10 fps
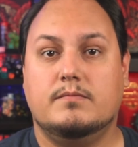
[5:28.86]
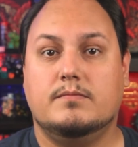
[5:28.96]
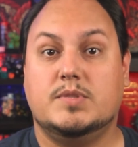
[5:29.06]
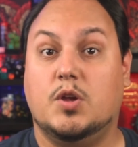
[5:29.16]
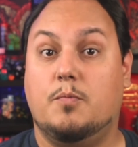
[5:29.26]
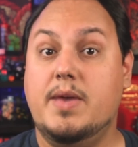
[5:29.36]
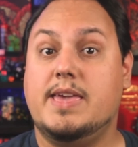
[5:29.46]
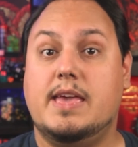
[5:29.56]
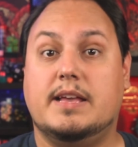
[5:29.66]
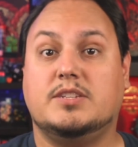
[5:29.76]
So
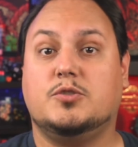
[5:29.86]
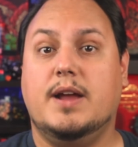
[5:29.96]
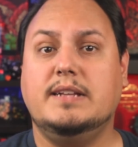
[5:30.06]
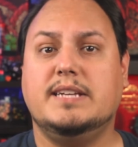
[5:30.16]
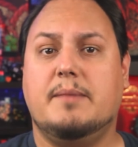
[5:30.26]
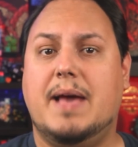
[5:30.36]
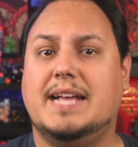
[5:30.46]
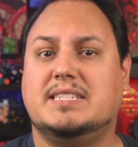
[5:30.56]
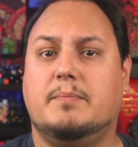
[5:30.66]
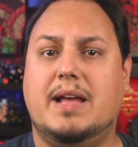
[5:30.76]
Mickey is trying to get
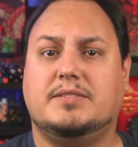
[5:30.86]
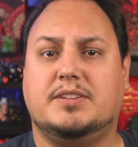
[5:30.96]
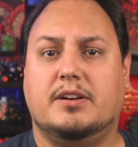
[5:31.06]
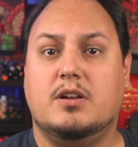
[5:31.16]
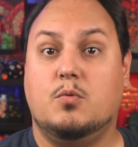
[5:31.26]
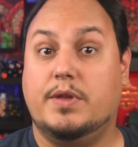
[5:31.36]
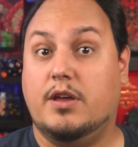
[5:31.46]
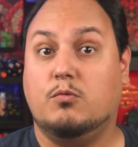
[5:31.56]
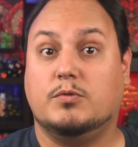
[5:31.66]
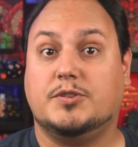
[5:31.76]
past the bouncer
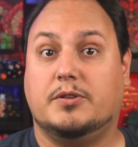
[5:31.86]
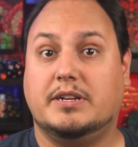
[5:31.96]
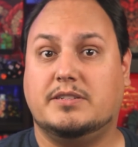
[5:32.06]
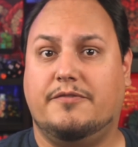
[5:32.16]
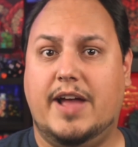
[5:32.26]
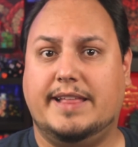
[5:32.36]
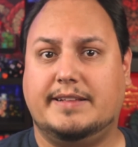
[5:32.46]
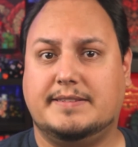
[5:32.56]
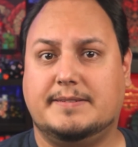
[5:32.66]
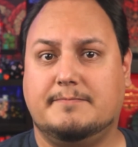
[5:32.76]
without resorting to
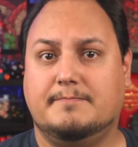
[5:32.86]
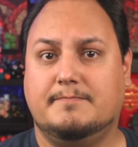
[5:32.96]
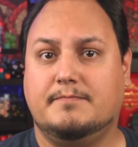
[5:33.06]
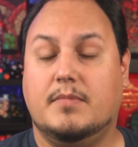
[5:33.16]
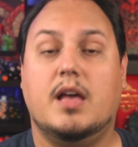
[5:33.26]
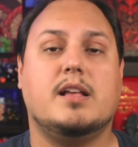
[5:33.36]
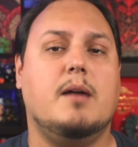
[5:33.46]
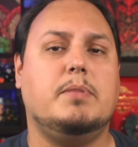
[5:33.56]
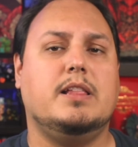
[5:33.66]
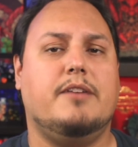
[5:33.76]
violence. A
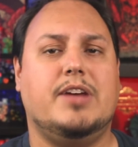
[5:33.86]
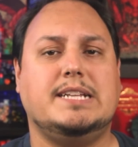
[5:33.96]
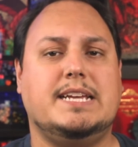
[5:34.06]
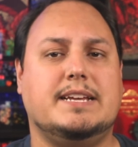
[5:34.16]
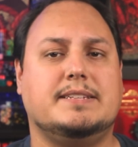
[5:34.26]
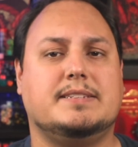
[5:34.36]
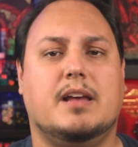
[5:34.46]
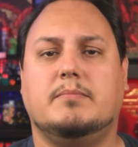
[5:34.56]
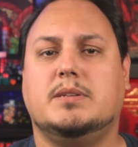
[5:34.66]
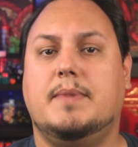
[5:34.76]
couple of ideas
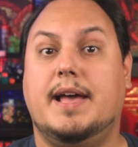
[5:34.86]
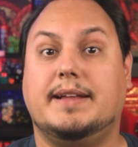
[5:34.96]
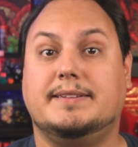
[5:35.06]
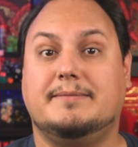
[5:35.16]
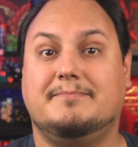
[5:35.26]
come to mind.